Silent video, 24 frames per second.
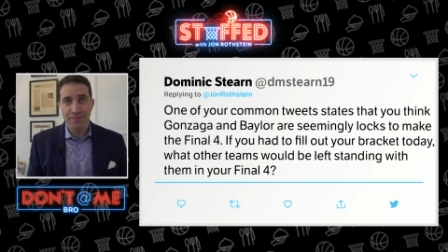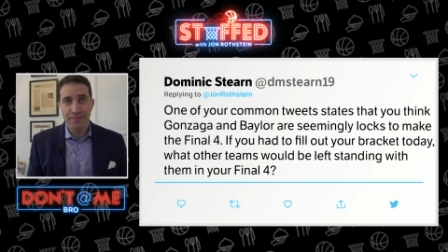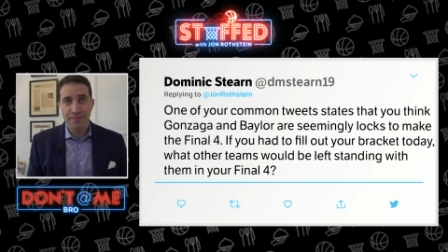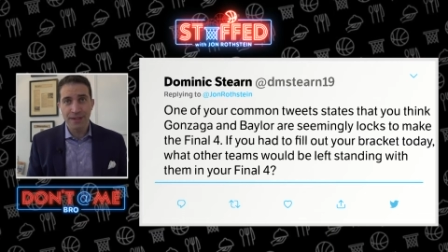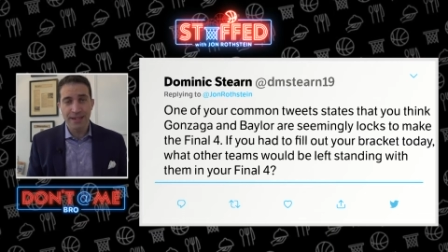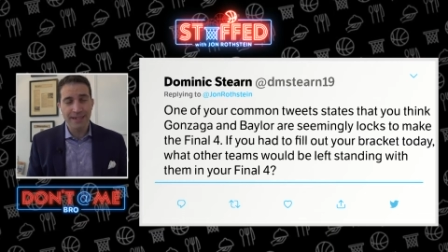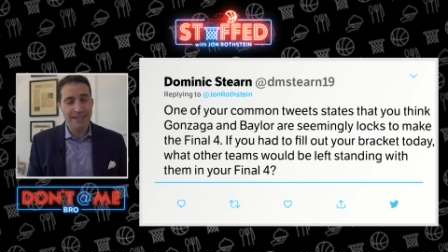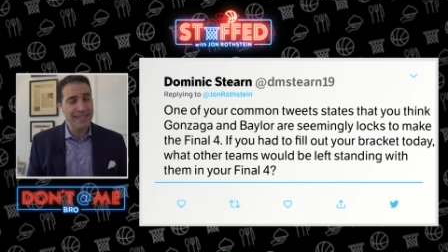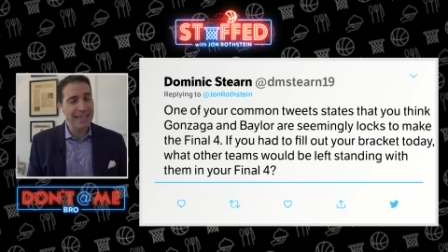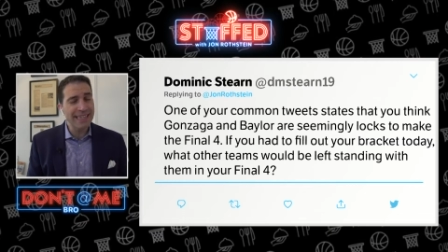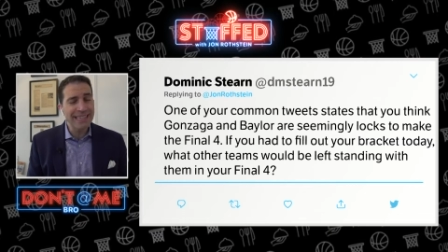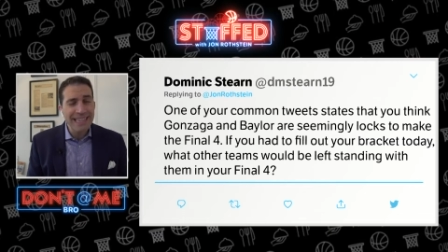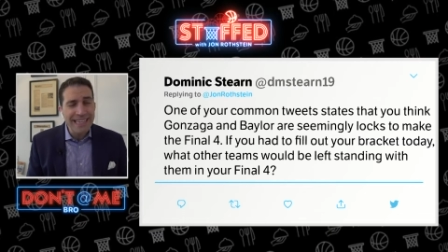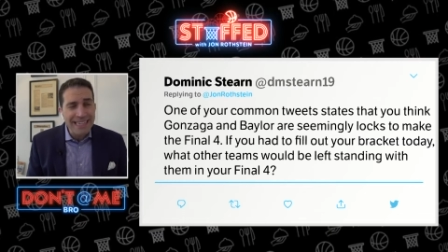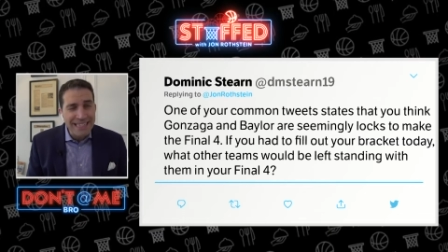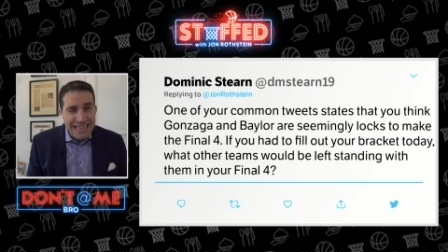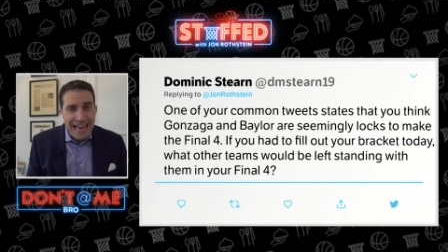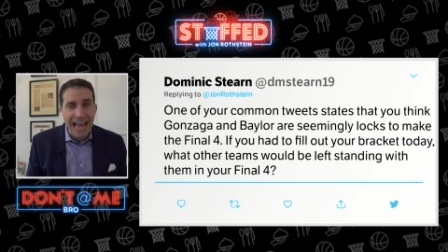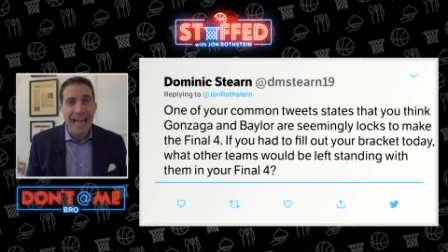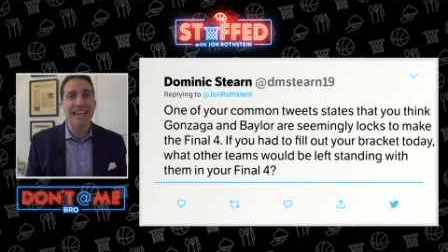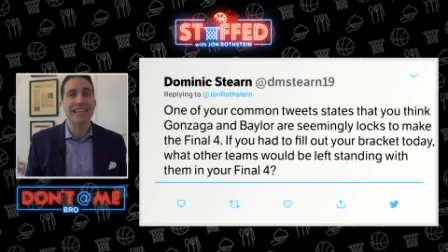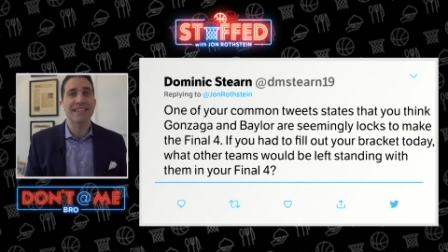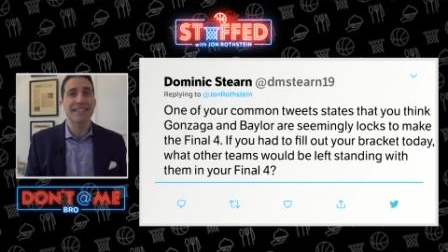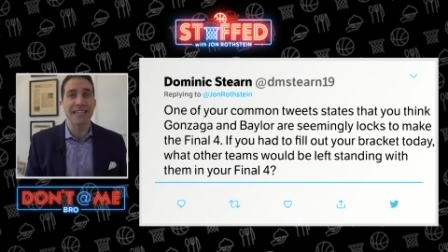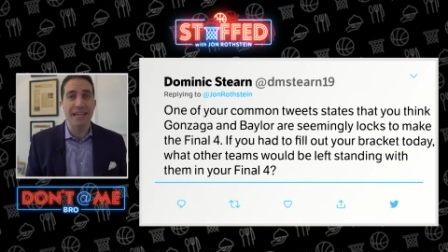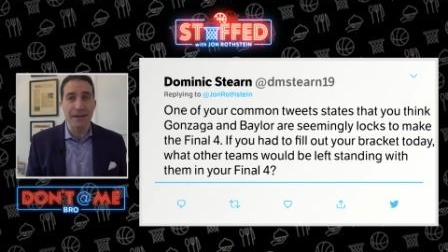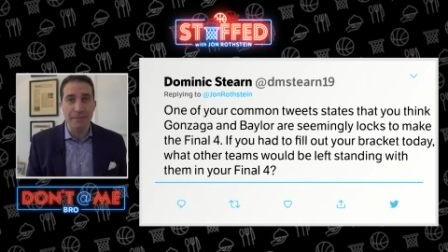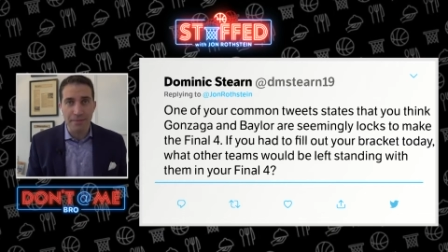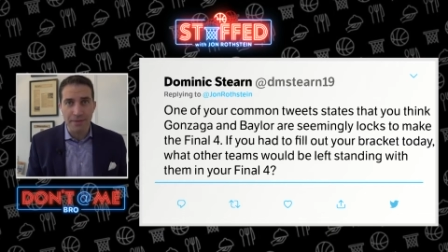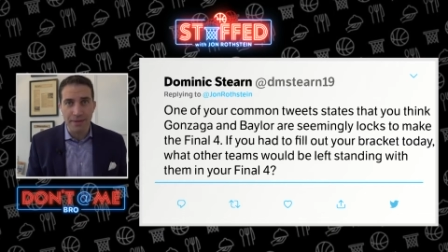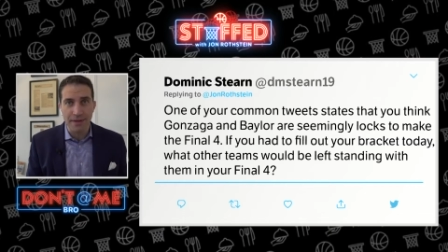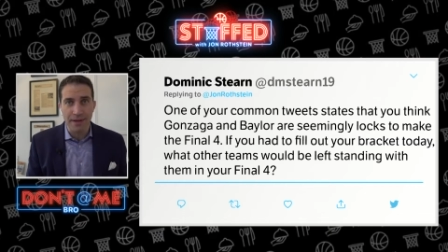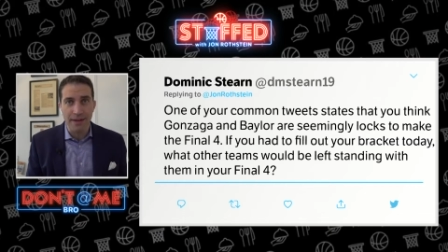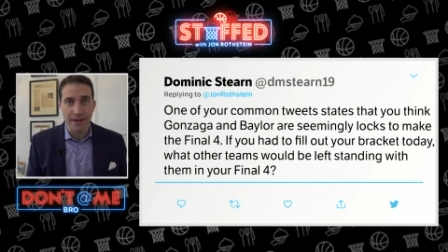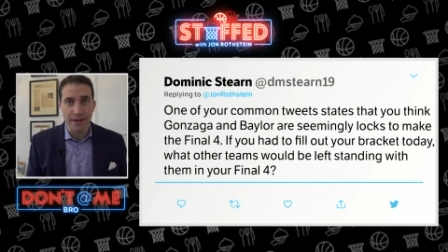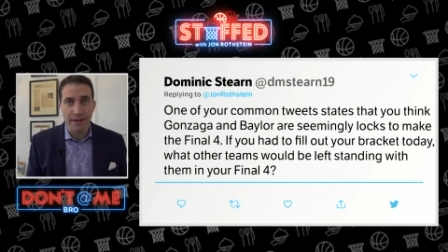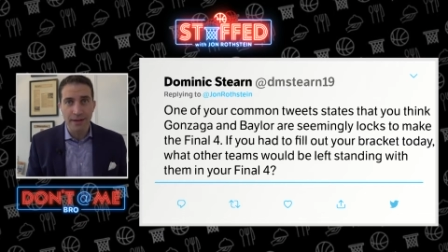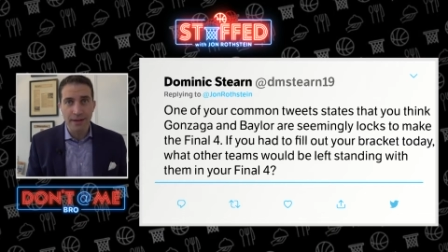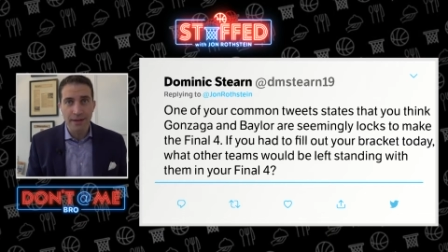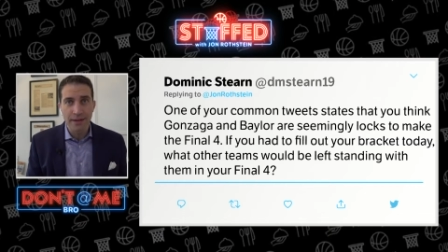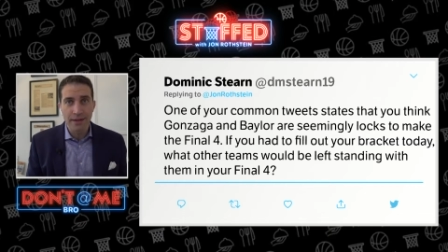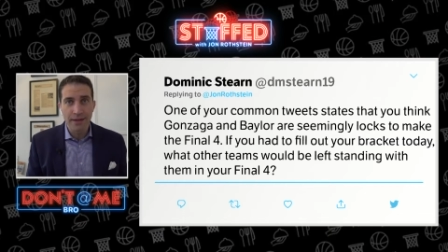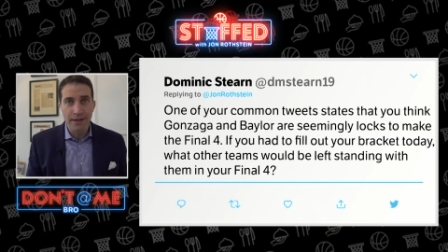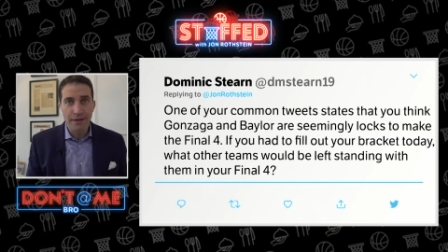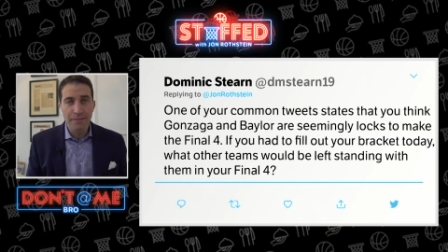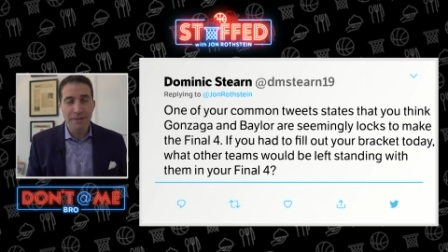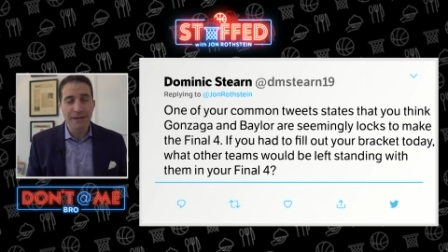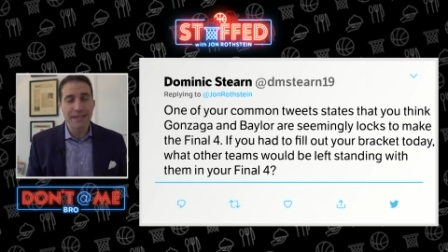And it's not the exact same thing,
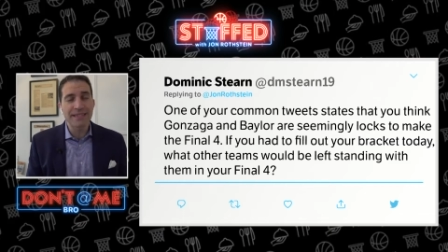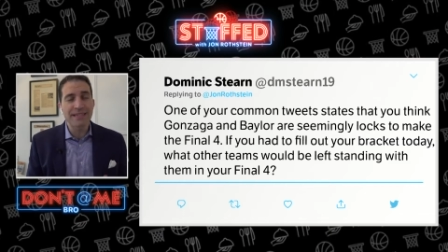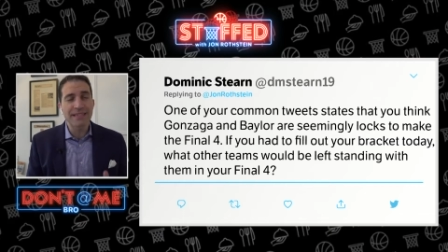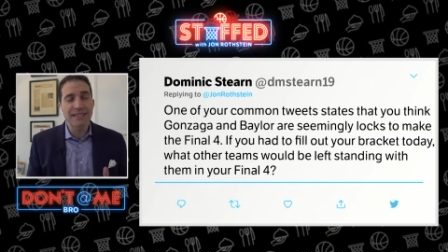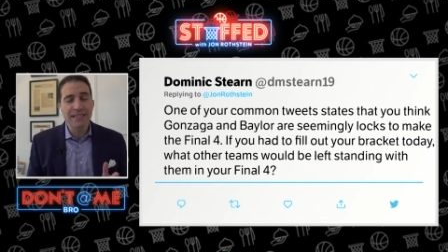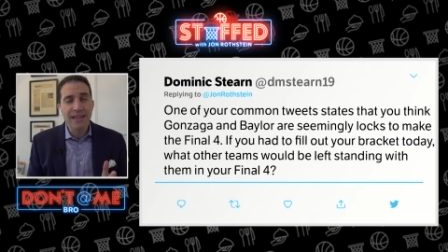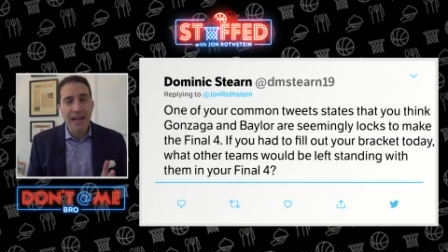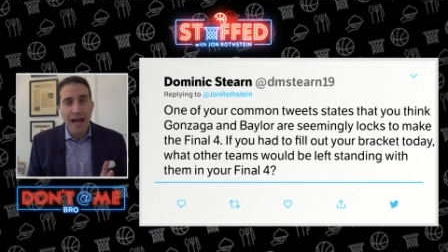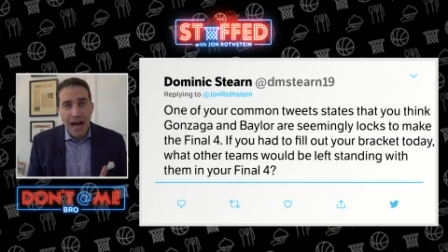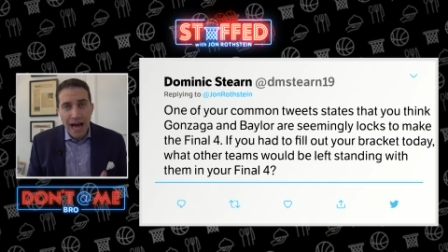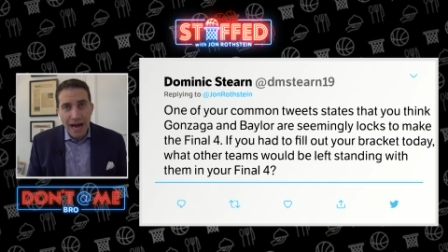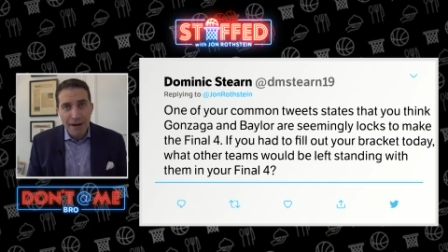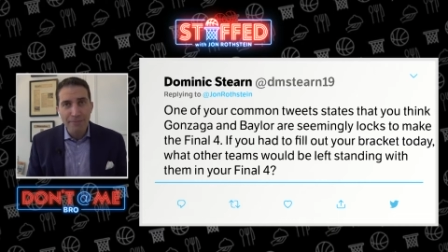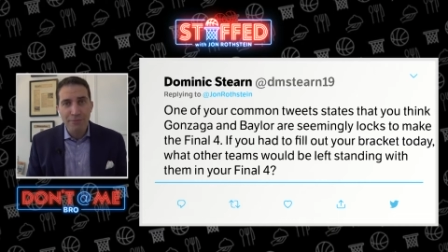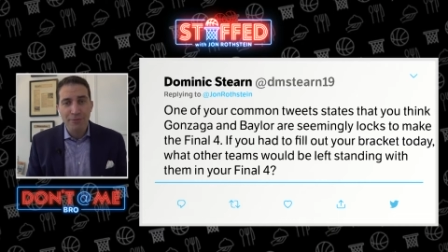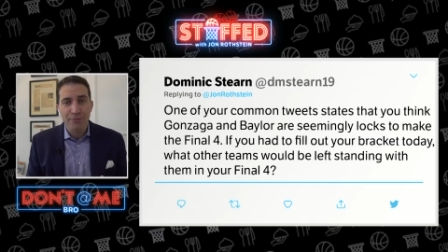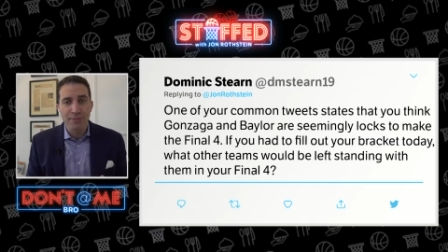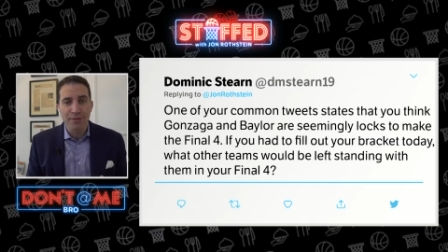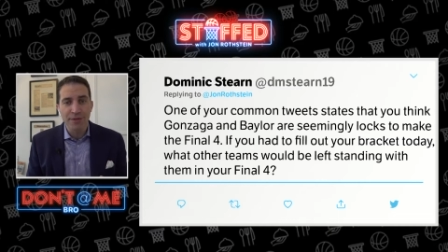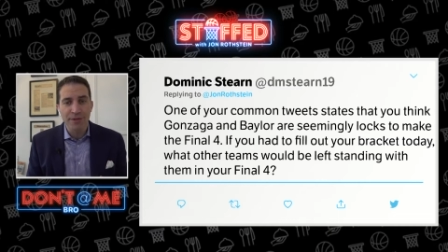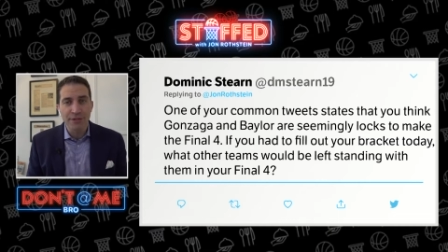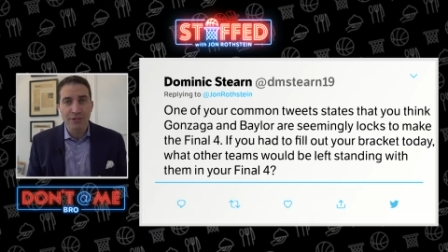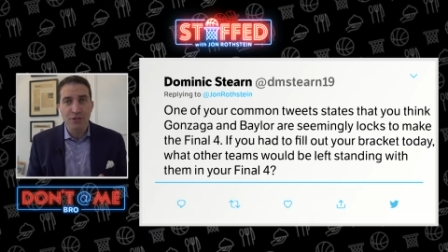but it's comparable